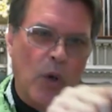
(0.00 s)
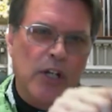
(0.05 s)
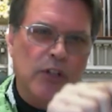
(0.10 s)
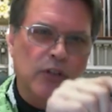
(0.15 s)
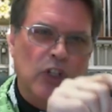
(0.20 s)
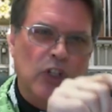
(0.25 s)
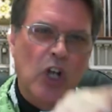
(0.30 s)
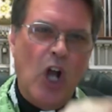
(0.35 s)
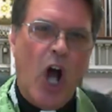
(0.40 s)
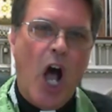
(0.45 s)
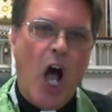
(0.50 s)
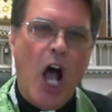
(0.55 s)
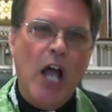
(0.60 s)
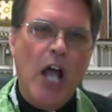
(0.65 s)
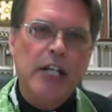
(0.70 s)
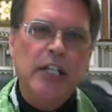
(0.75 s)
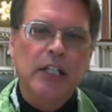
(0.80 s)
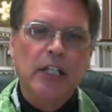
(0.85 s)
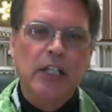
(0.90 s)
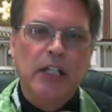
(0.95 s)

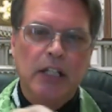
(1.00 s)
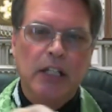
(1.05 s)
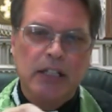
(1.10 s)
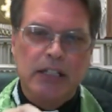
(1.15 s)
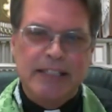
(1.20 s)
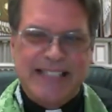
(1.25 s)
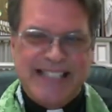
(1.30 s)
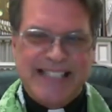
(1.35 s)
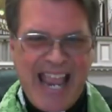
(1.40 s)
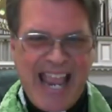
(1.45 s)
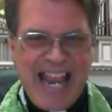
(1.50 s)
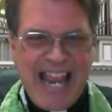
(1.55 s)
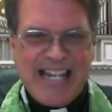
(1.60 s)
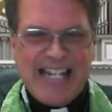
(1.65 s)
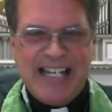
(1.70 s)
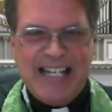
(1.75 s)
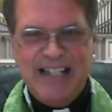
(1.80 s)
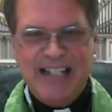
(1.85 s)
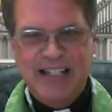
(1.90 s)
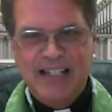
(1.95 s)
God
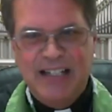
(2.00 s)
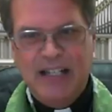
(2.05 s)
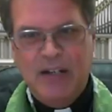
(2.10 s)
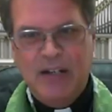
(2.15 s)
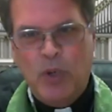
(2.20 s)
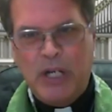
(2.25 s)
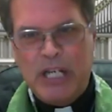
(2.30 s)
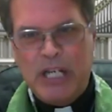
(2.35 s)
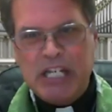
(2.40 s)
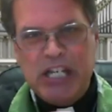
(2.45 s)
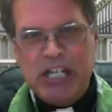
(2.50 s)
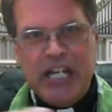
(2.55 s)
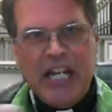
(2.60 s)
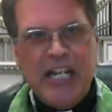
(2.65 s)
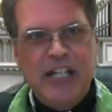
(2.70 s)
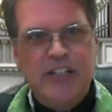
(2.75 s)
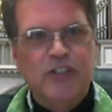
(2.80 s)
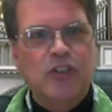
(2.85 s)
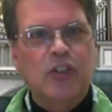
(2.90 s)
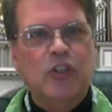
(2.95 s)
take what he
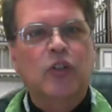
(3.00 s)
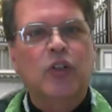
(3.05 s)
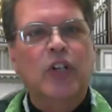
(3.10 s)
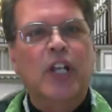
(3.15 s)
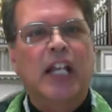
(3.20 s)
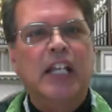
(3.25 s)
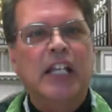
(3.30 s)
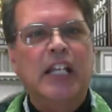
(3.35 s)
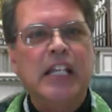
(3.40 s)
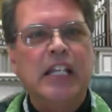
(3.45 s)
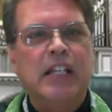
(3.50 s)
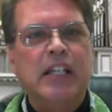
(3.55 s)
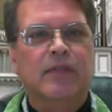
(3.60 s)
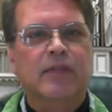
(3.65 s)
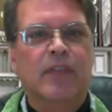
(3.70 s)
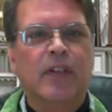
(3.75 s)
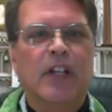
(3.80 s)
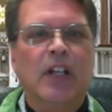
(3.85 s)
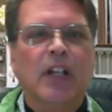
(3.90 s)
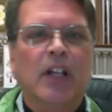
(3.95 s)
needs to create Eve?
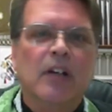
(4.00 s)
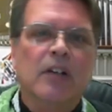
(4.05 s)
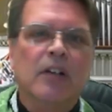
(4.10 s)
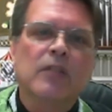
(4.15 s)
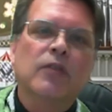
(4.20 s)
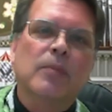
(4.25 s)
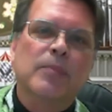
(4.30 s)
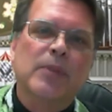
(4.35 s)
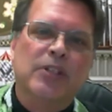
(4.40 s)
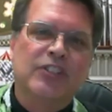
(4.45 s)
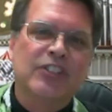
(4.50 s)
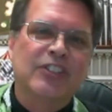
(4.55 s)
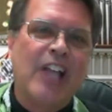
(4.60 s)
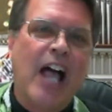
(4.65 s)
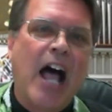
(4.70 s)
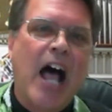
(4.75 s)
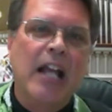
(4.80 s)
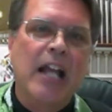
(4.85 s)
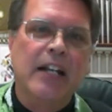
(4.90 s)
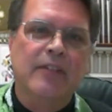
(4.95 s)
From the
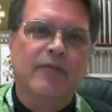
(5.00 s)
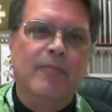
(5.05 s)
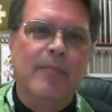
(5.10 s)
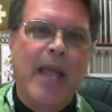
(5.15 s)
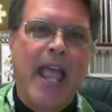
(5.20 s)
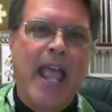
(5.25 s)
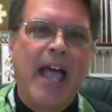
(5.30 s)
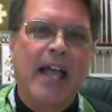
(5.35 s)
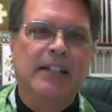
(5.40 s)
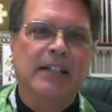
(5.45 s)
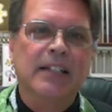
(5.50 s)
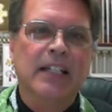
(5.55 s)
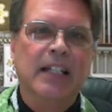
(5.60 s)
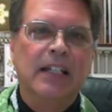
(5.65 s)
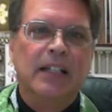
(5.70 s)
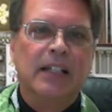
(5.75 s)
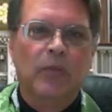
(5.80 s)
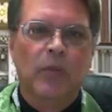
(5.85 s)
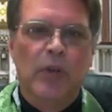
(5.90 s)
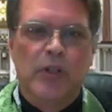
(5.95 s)
side of man,
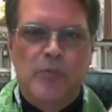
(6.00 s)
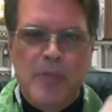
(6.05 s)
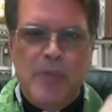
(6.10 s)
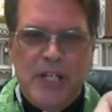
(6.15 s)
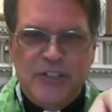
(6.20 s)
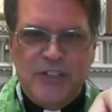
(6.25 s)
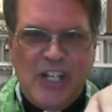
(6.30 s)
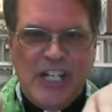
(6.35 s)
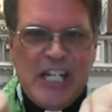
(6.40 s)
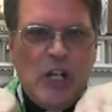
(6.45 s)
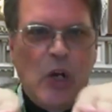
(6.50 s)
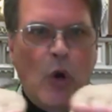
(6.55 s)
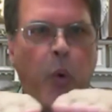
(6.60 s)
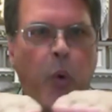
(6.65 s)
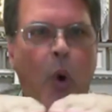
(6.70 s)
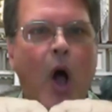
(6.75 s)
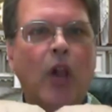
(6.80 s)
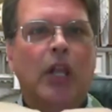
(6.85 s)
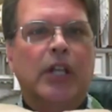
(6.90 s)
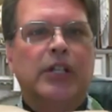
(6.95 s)
which means an
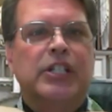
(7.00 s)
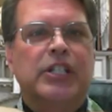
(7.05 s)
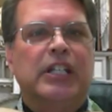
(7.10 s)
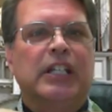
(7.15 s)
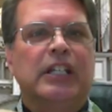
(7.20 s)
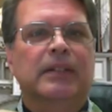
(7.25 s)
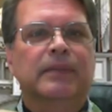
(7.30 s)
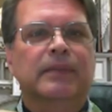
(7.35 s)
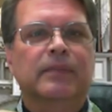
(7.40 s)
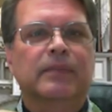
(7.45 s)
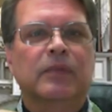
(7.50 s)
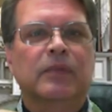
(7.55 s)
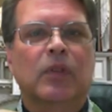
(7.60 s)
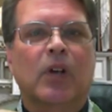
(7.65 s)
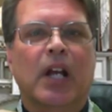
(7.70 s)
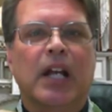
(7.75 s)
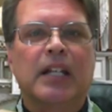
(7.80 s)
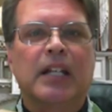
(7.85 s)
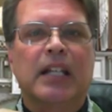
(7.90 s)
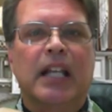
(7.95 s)
equality,
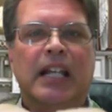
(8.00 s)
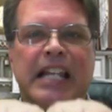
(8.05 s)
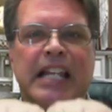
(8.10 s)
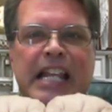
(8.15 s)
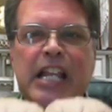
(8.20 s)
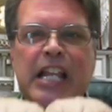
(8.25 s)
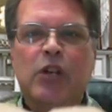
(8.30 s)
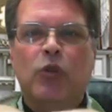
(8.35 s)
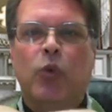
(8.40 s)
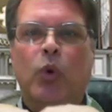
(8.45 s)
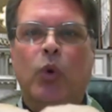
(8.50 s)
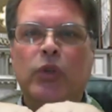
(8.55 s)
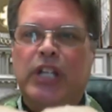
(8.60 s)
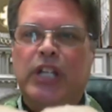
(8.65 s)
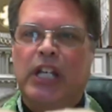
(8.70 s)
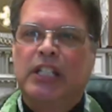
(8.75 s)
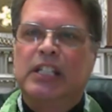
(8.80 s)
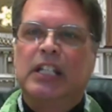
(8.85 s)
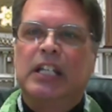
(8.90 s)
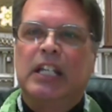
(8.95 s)
right? An equal
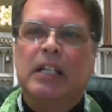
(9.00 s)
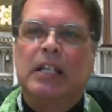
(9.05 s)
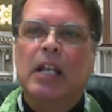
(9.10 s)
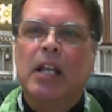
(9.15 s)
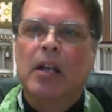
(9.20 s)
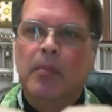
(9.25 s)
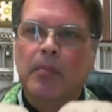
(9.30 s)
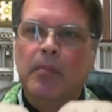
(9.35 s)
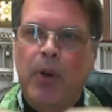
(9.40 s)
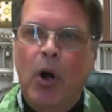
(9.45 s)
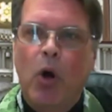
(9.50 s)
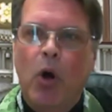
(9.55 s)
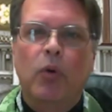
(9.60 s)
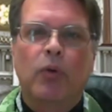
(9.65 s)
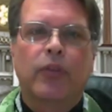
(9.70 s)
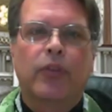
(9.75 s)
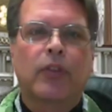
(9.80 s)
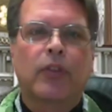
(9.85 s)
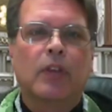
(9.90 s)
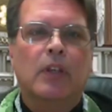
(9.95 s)
dignity.
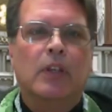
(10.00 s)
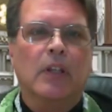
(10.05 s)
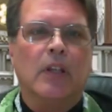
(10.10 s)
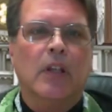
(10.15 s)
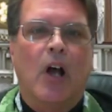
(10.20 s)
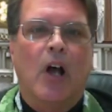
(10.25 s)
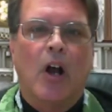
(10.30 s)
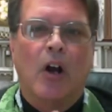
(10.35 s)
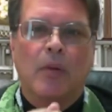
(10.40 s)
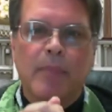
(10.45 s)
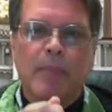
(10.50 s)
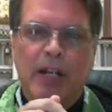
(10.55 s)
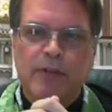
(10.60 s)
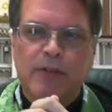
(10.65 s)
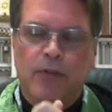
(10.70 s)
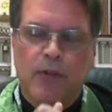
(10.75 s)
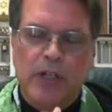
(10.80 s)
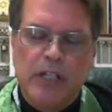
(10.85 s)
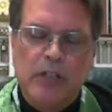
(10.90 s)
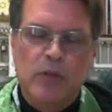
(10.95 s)
Both are meant
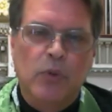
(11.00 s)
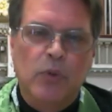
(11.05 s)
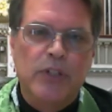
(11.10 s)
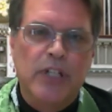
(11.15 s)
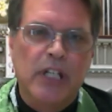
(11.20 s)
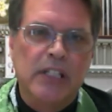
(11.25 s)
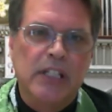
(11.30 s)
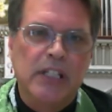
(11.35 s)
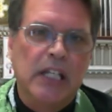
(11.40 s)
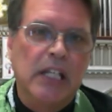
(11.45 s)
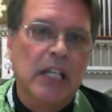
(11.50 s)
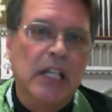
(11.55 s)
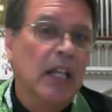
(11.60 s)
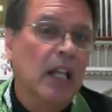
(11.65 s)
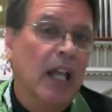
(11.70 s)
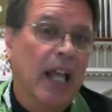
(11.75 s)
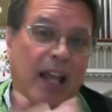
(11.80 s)
for equal dignity.